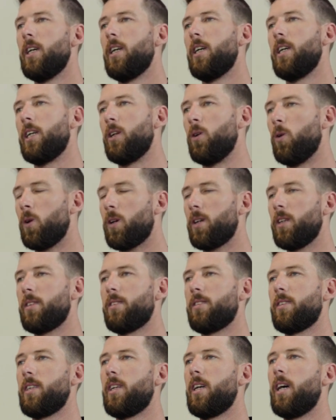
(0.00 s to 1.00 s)
in
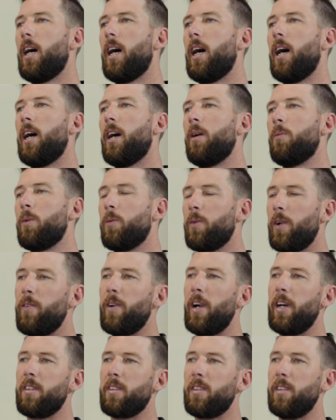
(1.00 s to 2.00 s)
August. We went
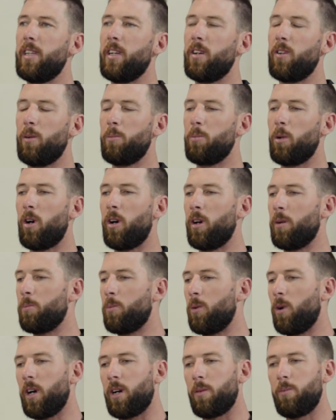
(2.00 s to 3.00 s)
racing there and I borrowed a
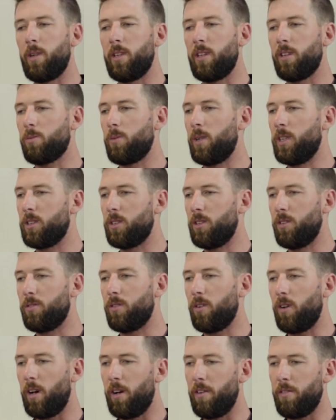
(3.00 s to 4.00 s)
bike and won this
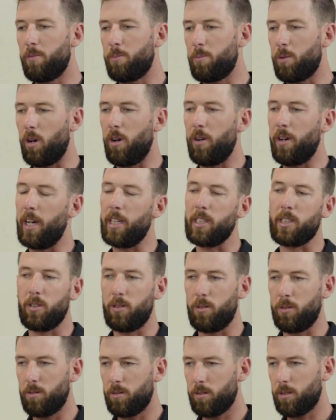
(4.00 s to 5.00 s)
125 Pro
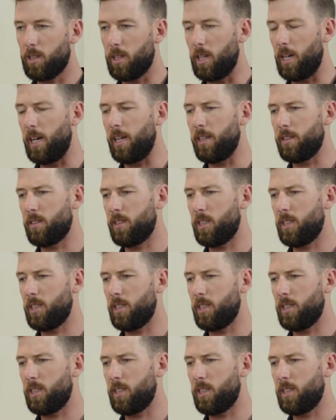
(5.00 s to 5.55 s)
National Class